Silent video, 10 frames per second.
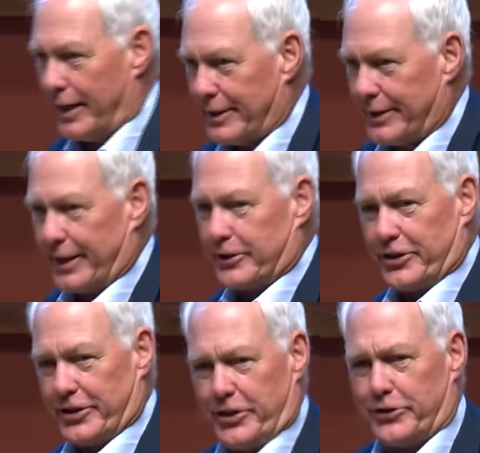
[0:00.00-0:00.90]
that they could
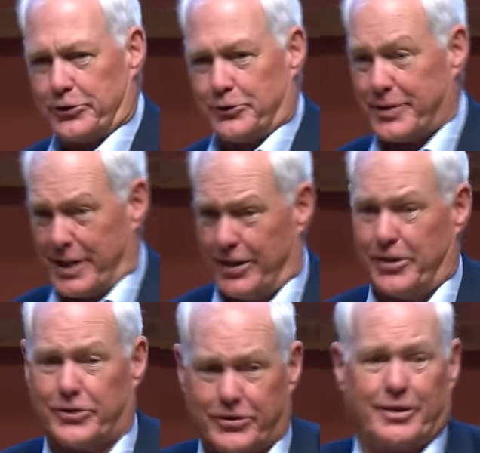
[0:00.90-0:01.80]
adhere to for 10
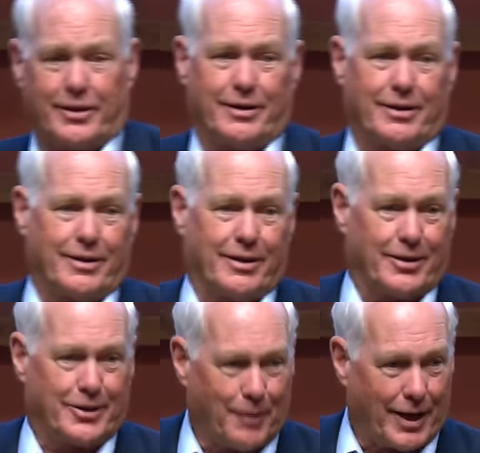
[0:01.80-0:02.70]
years,
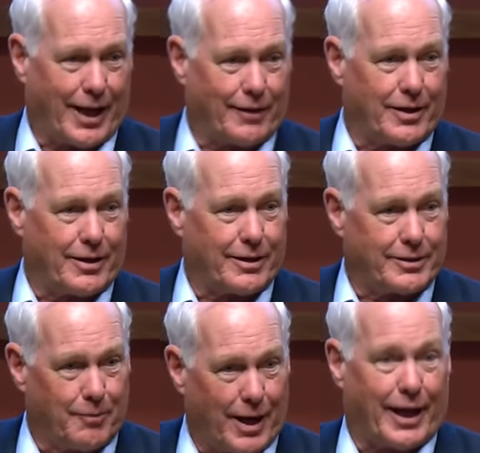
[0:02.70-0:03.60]
you might have a, you
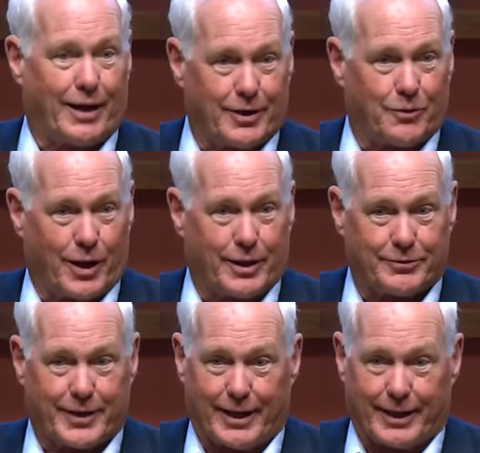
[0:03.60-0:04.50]
might have a way of
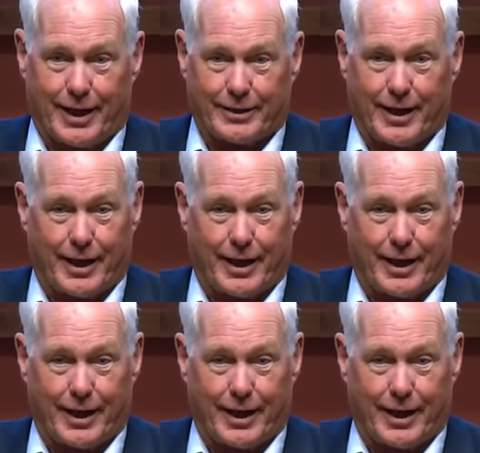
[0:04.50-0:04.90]
getting at, at